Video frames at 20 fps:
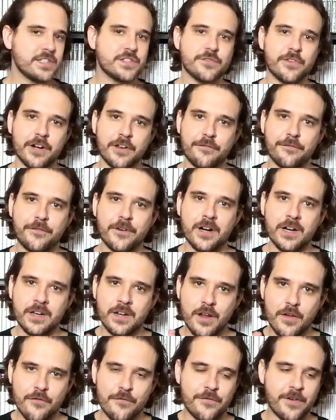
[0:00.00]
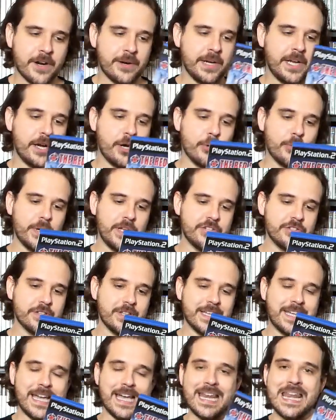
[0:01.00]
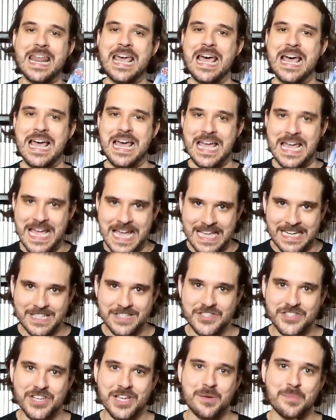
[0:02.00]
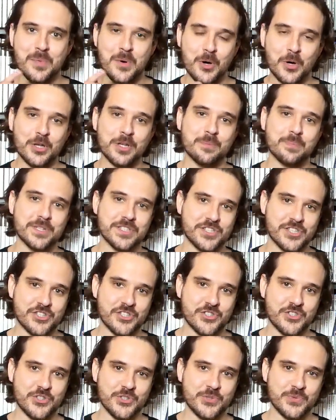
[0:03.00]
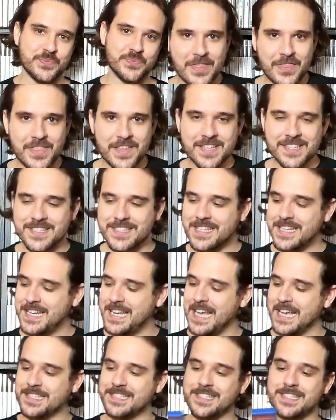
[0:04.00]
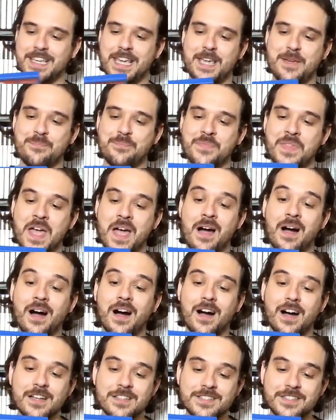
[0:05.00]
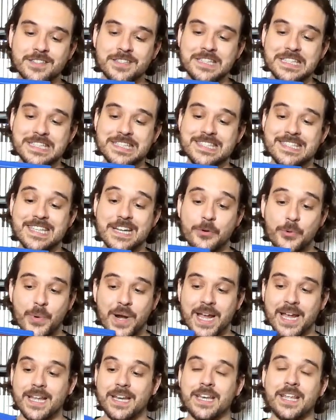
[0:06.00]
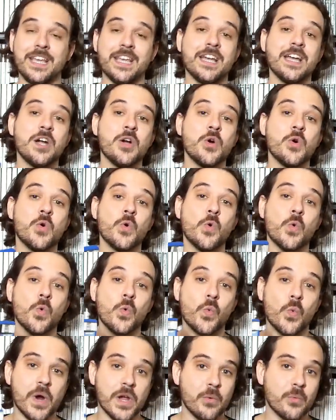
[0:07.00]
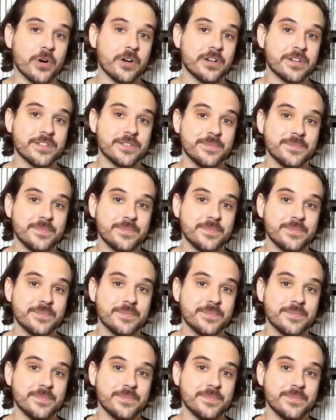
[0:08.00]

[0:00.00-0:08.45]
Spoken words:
it's very fun, very original, again, a hidden gem on the PlayStation 2. This next game, Hunter the Reckoning Wayward.